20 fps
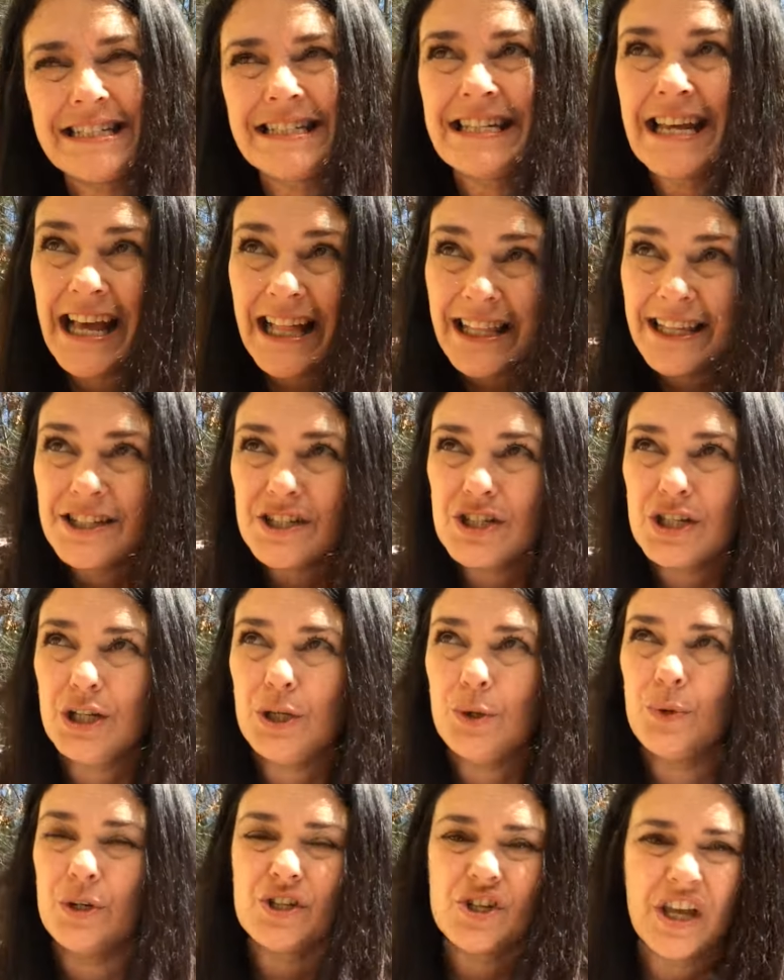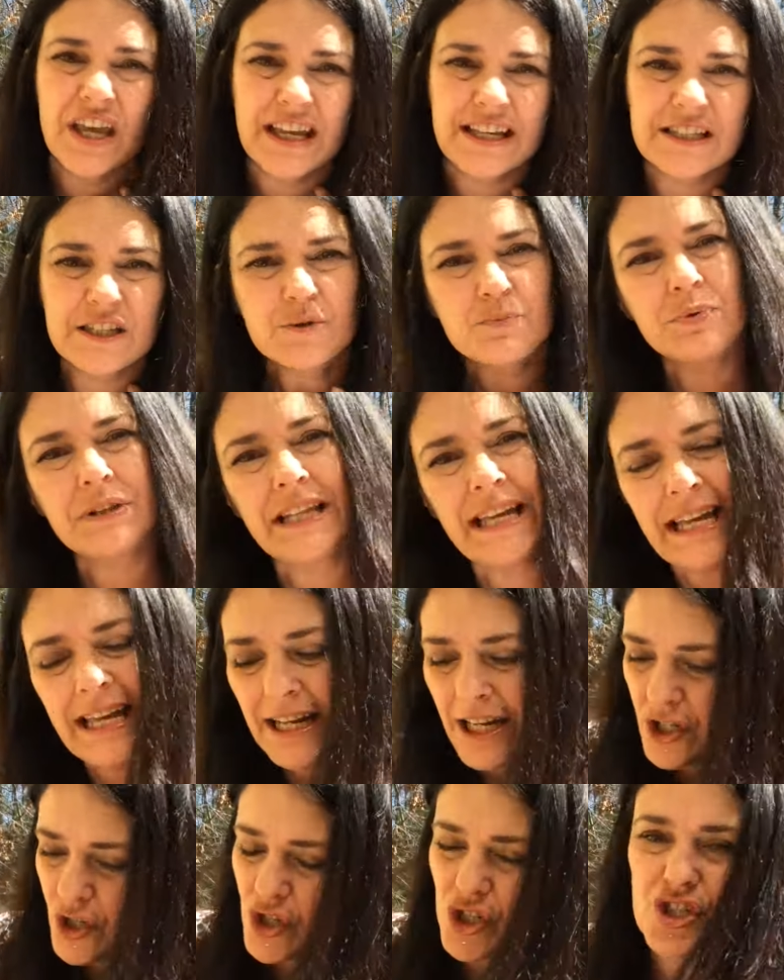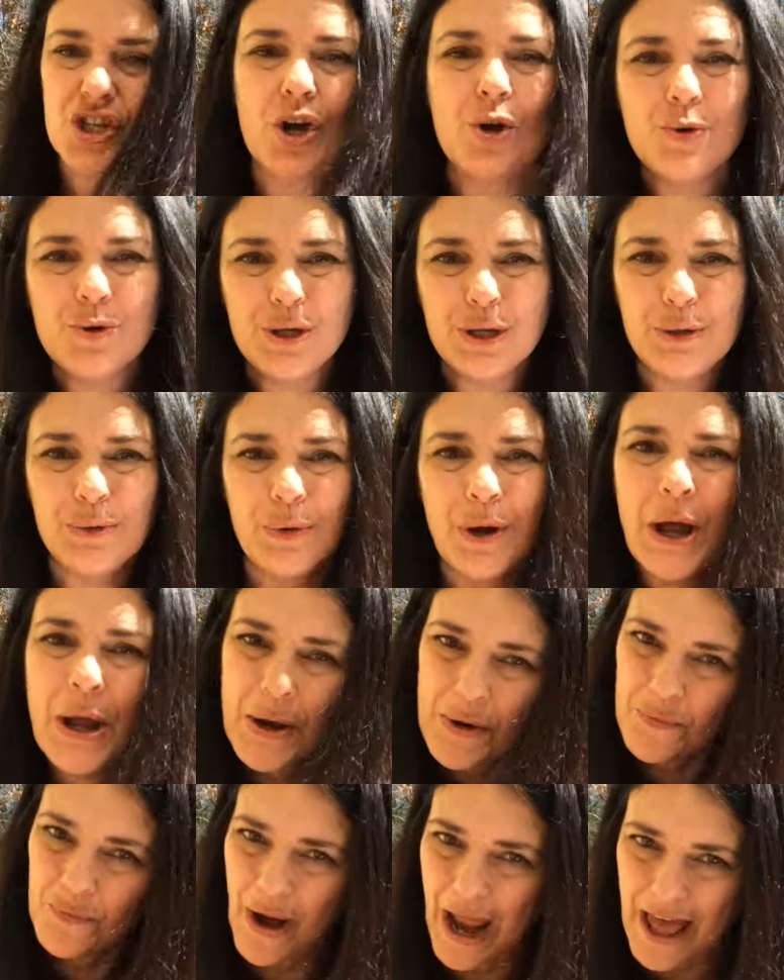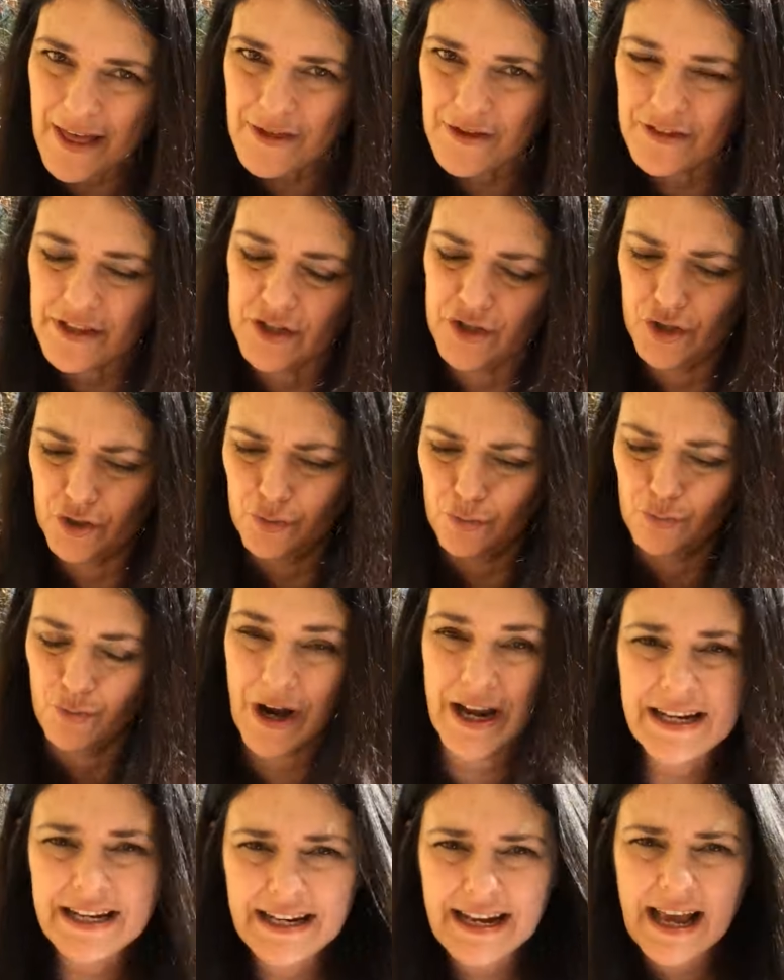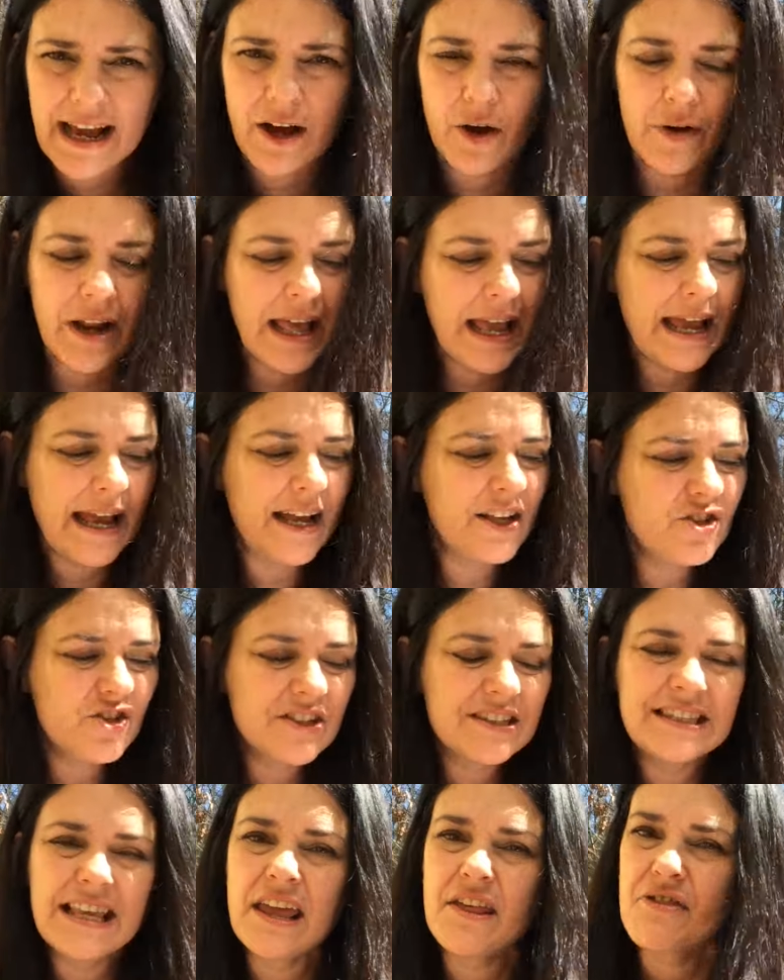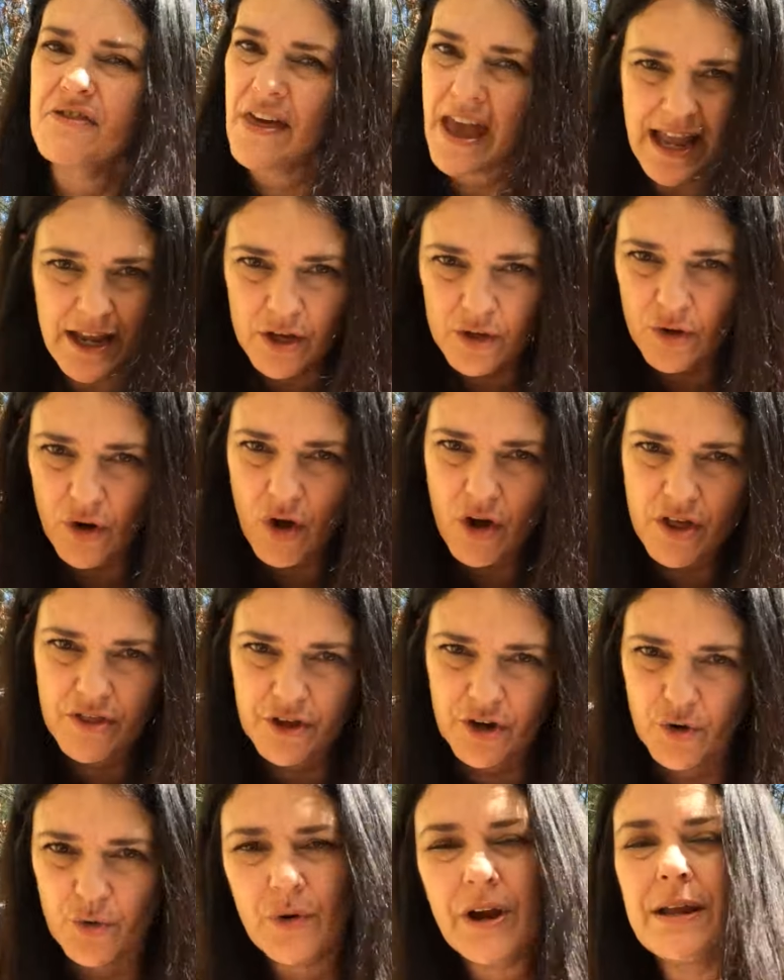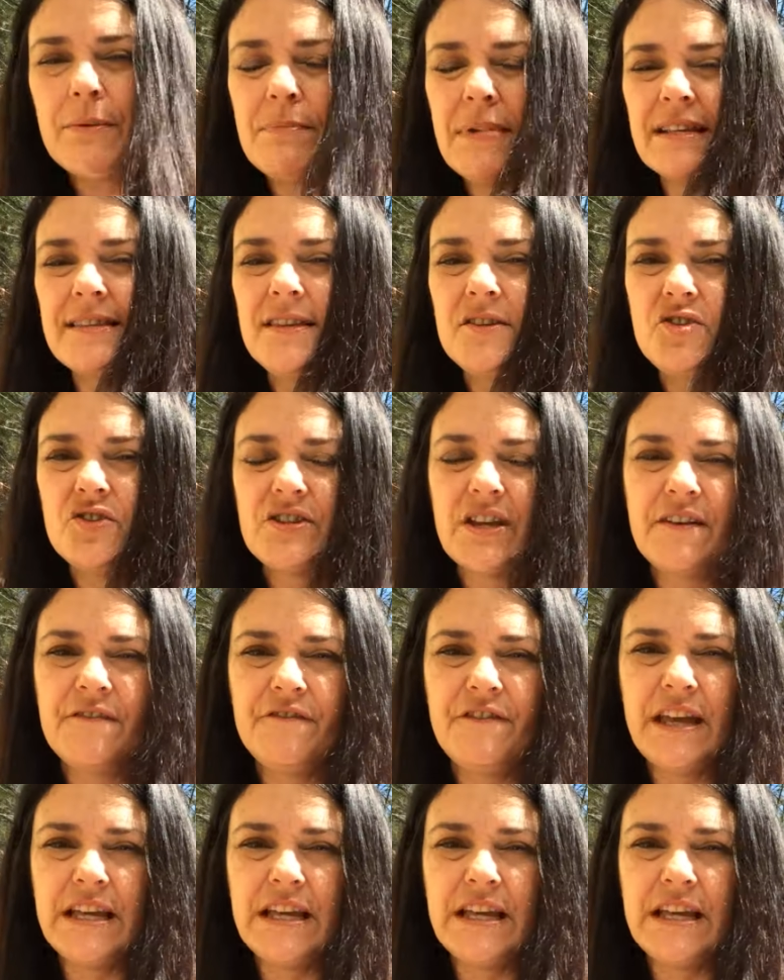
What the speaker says: to tell it to you and explain and show you rather than just write it out. And just say thank you to all the great messages on